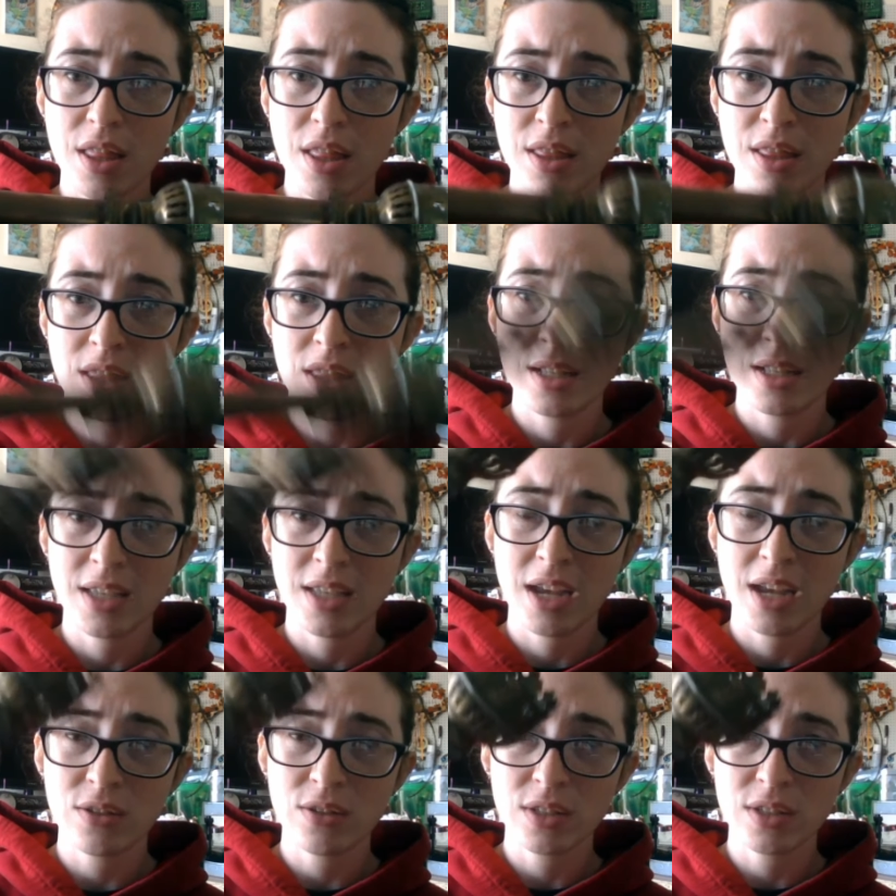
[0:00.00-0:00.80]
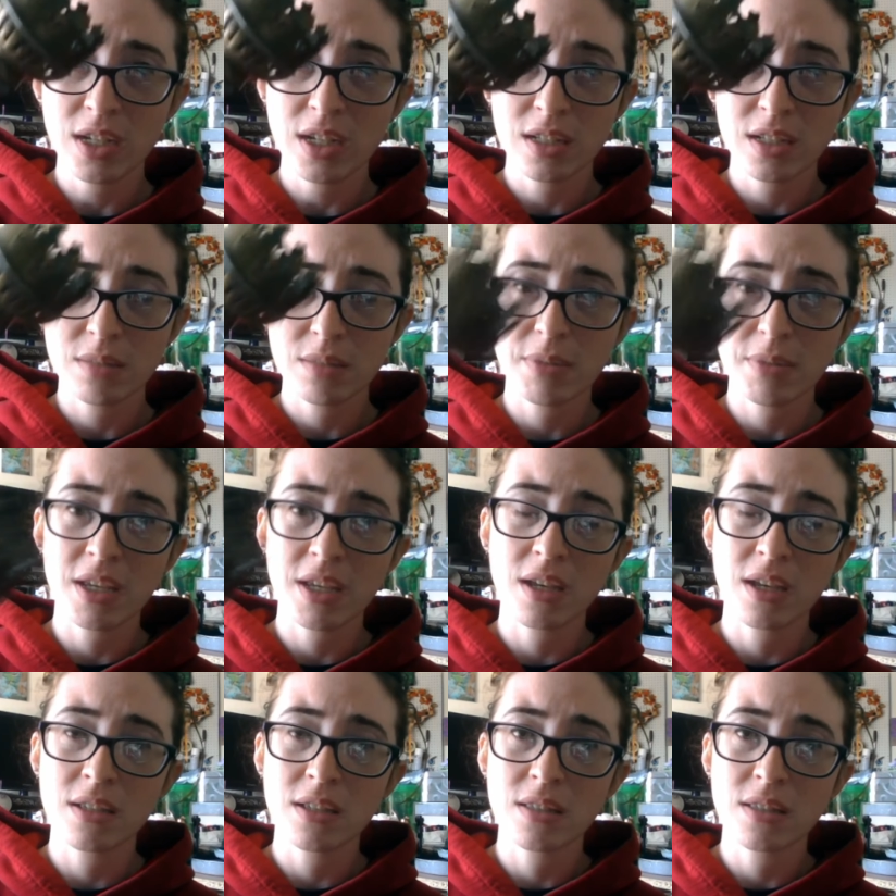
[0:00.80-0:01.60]
these candlesticks,
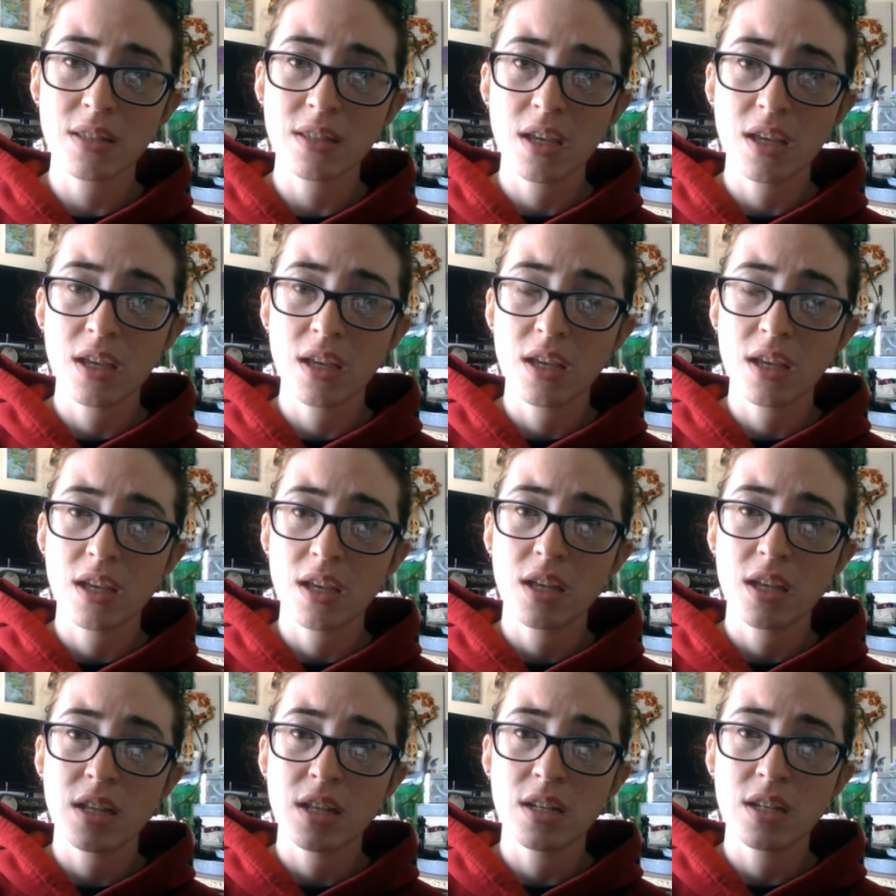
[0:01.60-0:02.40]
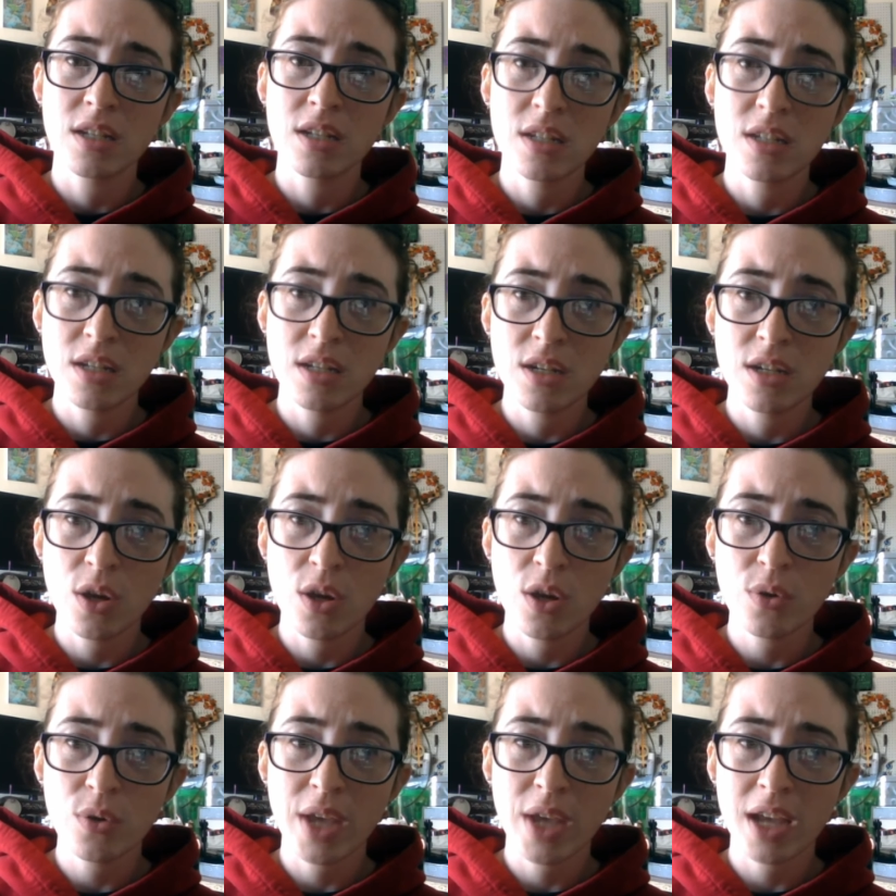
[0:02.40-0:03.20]
because
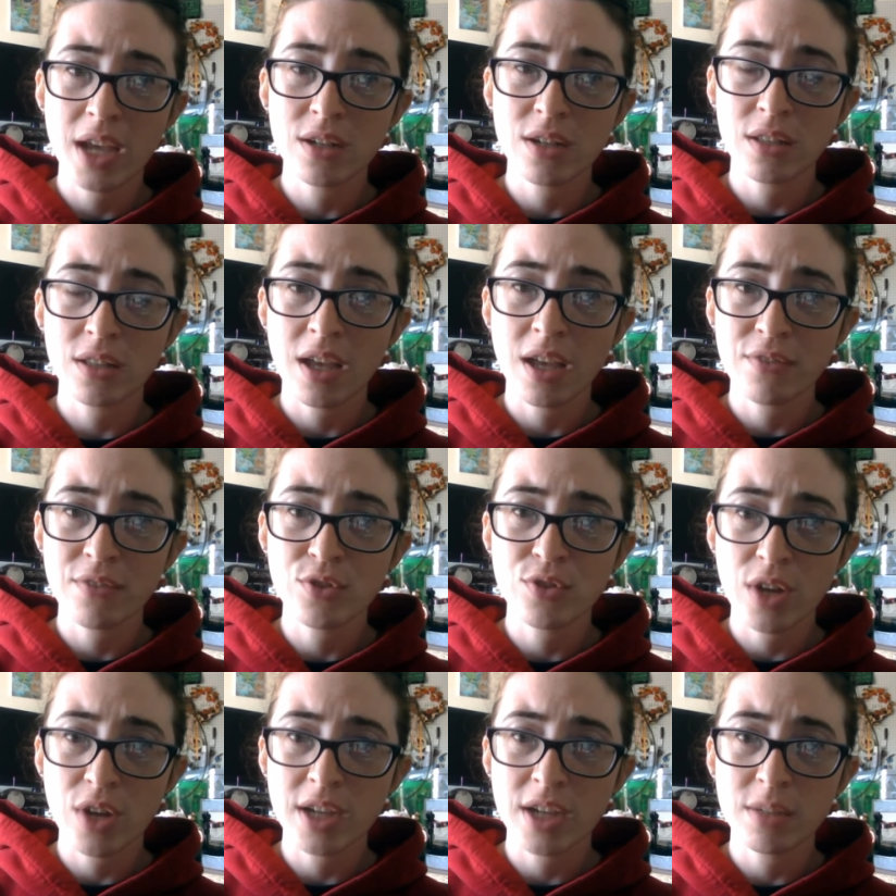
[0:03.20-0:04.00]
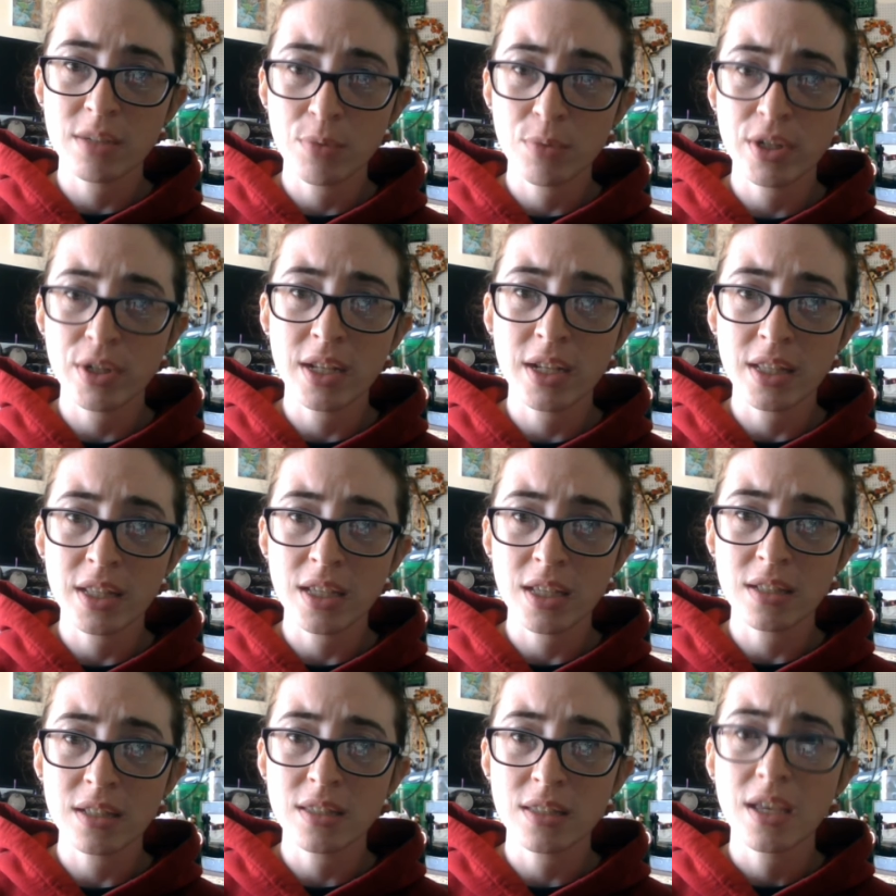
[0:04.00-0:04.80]
no candle I've tried to put in
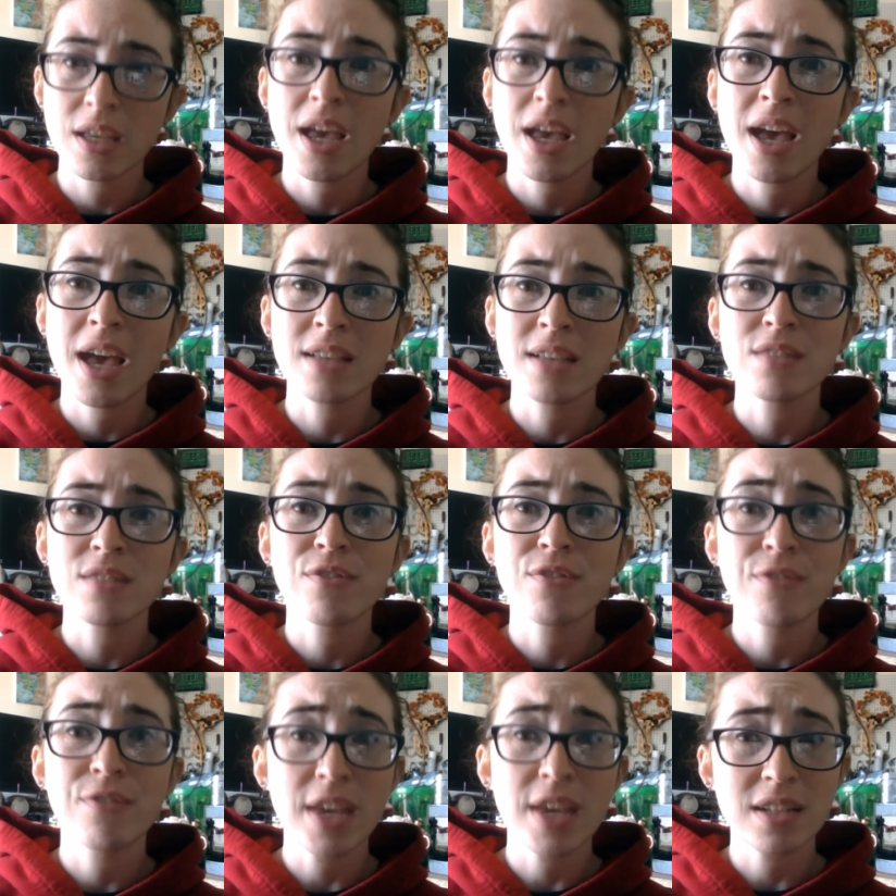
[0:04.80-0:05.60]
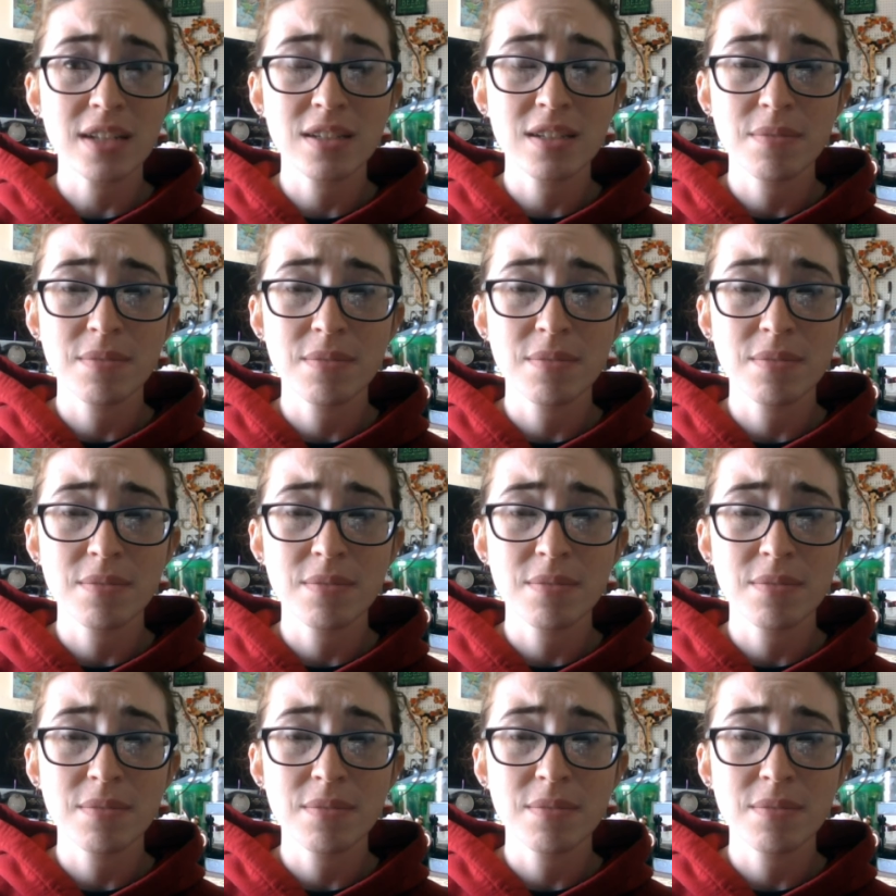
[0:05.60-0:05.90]
these has fit